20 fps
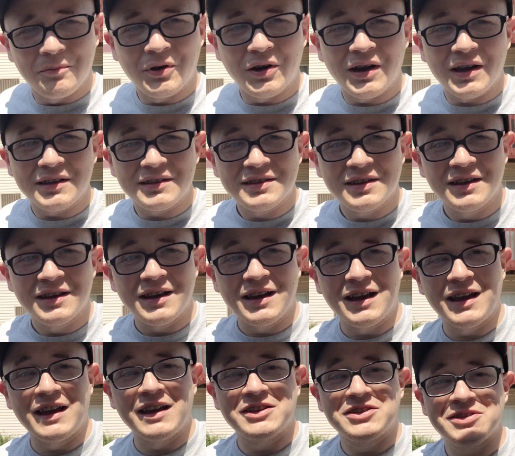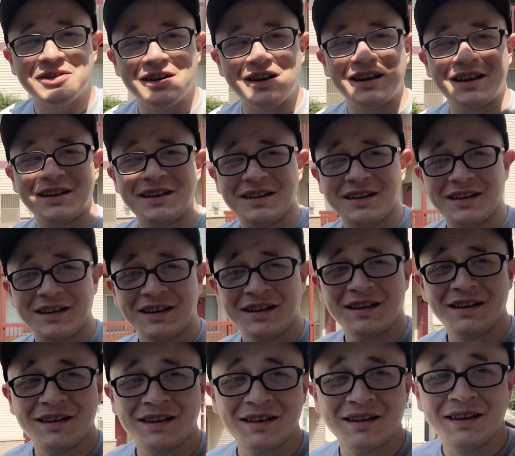But I try to
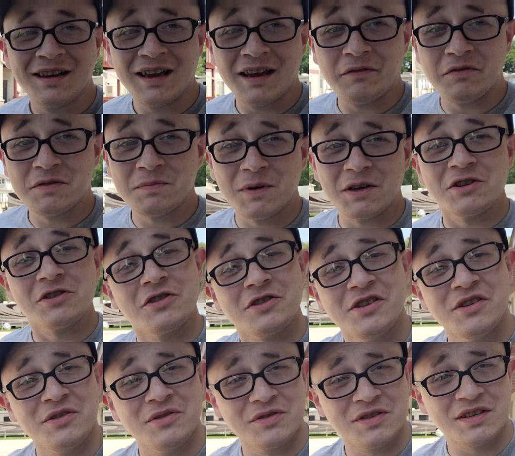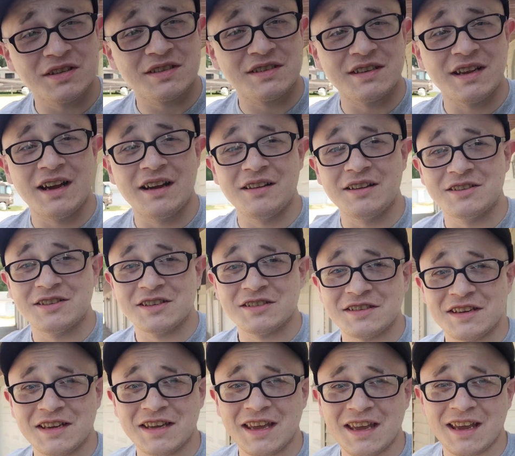have as much useless knowledge
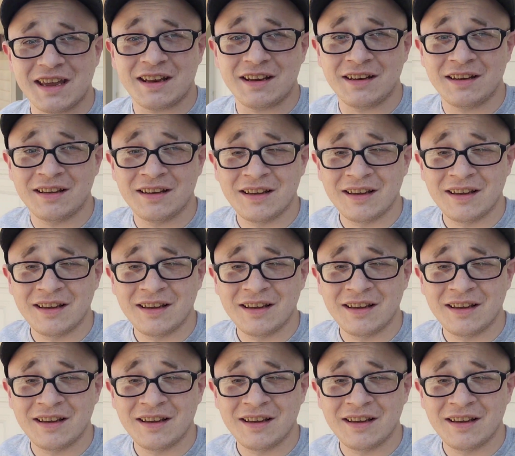as I can.